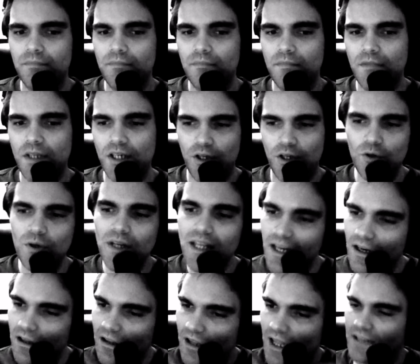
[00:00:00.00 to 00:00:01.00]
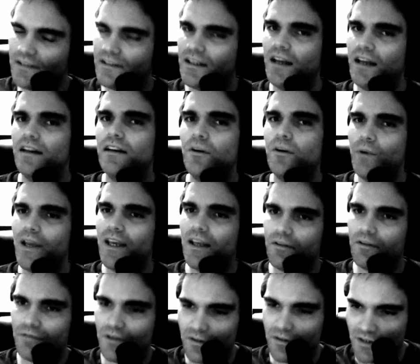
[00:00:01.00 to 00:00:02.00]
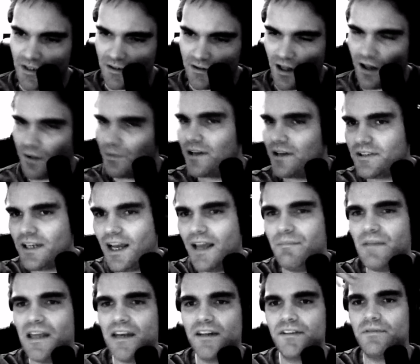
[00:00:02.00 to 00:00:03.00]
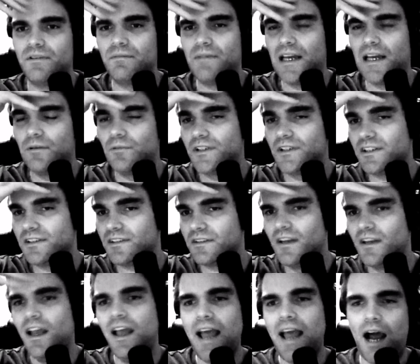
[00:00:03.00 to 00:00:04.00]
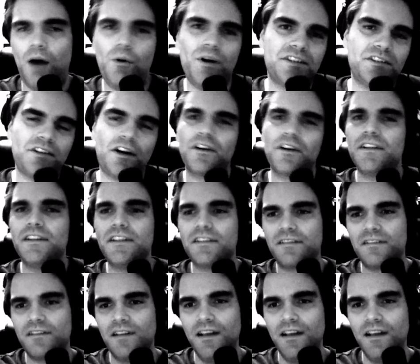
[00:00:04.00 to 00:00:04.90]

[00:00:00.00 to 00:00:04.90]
you can get a lot done in a week it's all about time management, man, which is how I started this